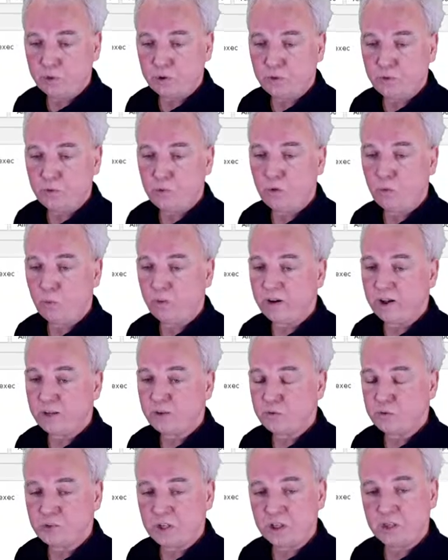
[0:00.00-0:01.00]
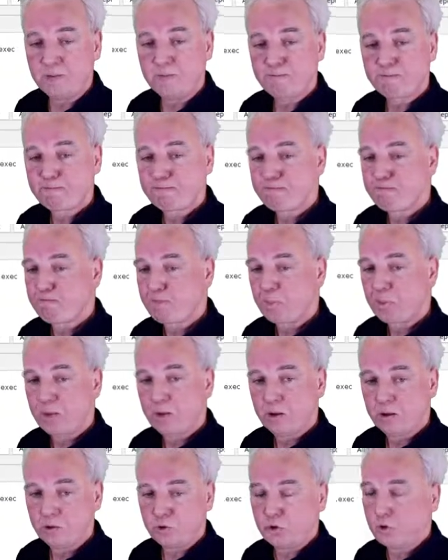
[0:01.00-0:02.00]
two values in,
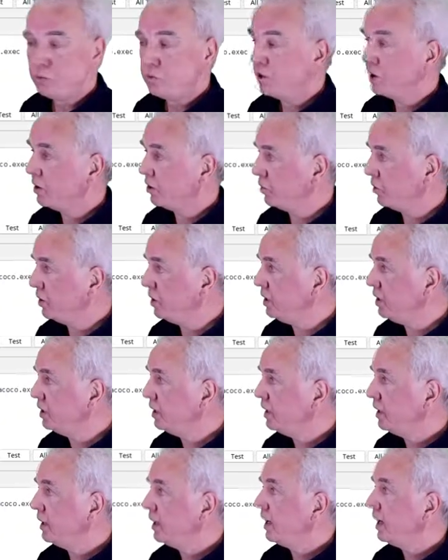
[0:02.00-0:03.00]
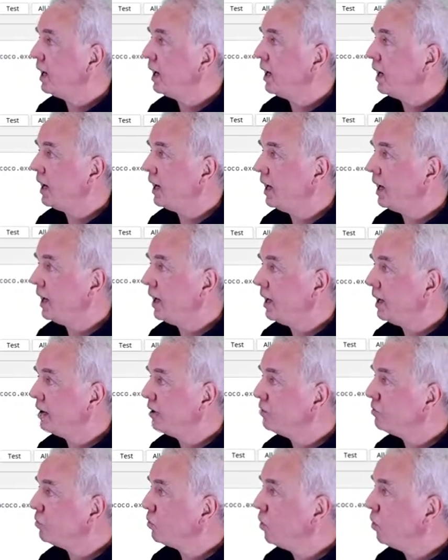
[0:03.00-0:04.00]
a two and a three,
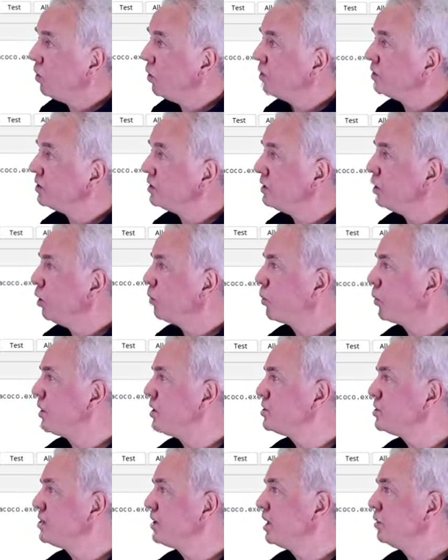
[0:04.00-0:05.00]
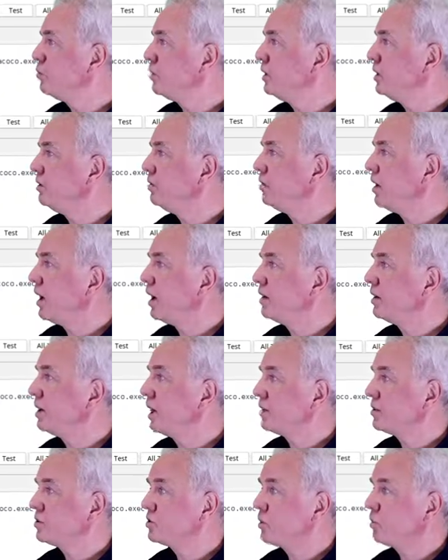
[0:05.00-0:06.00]
and for the operation that we define
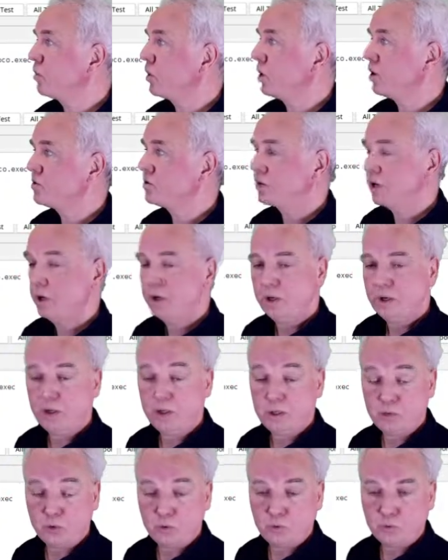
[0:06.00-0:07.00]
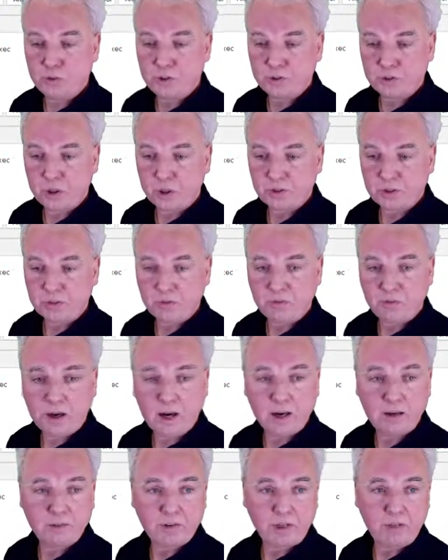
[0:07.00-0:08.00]
that's the plus it should result in
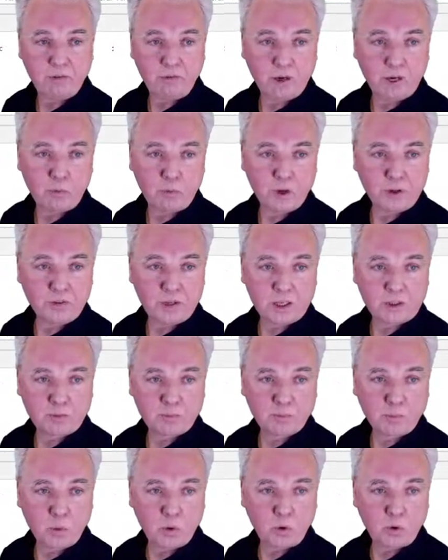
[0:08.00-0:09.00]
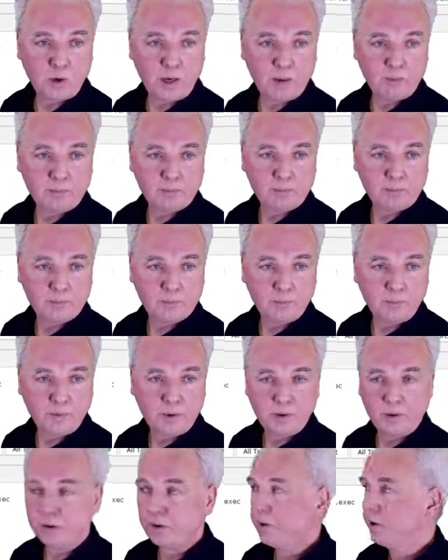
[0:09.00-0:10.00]
5 and if I run that program
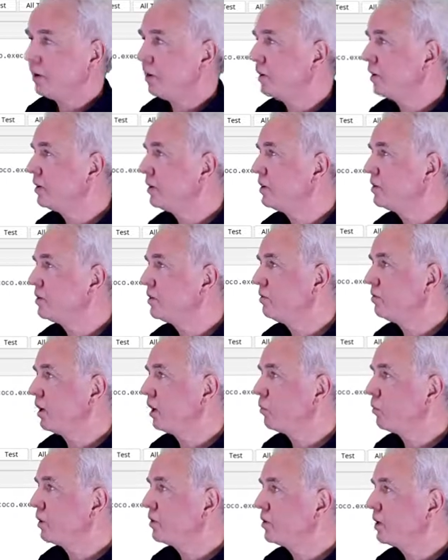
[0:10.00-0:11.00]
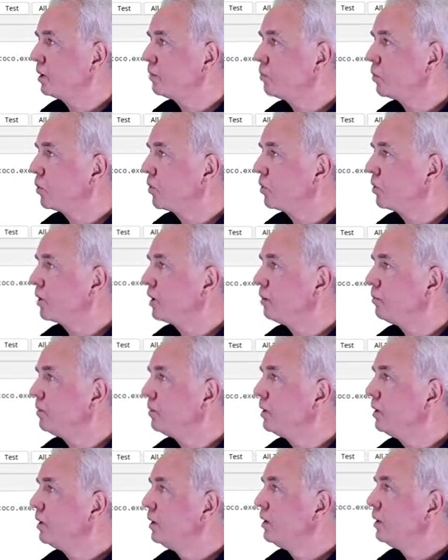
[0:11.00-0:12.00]
uh, yes if I run that program
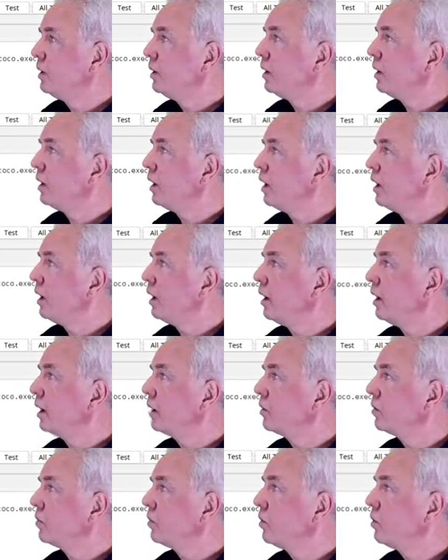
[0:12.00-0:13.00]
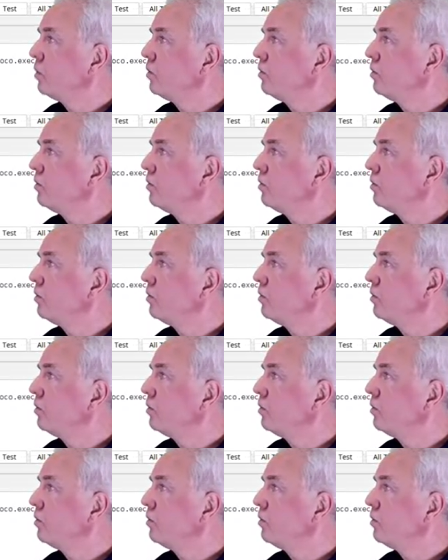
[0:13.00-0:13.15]
like so